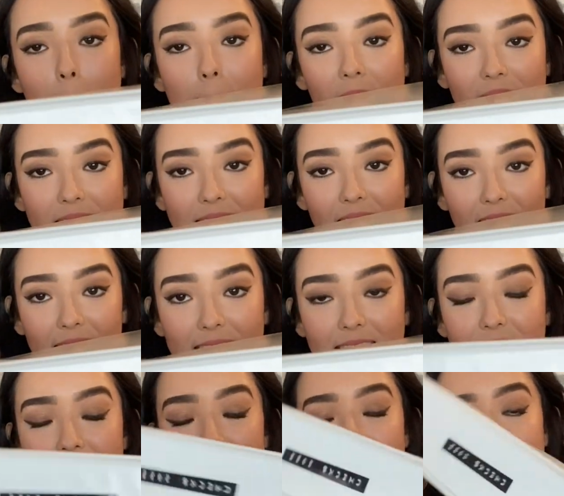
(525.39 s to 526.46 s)
my
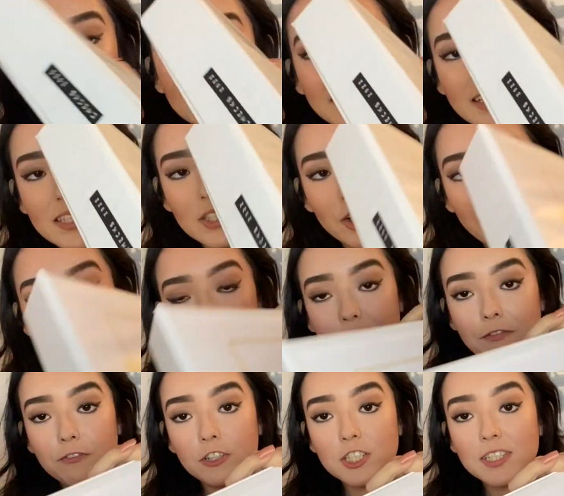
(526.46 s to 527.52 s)
checks. These are the
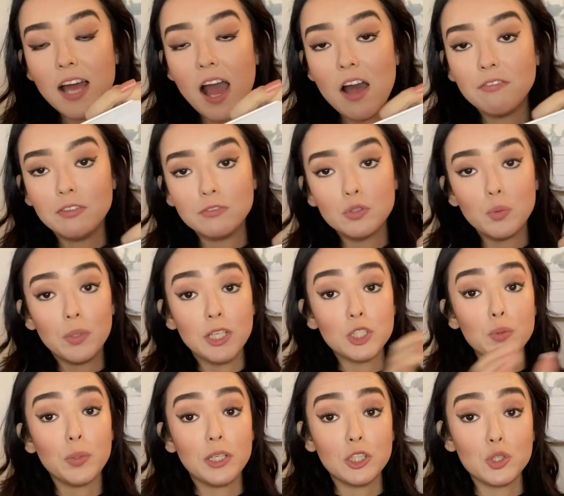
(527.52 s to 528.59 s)
first half of
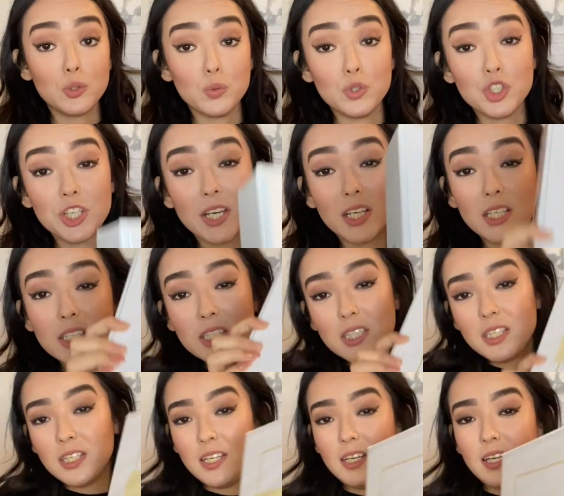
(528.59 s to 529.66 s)
2022 checks.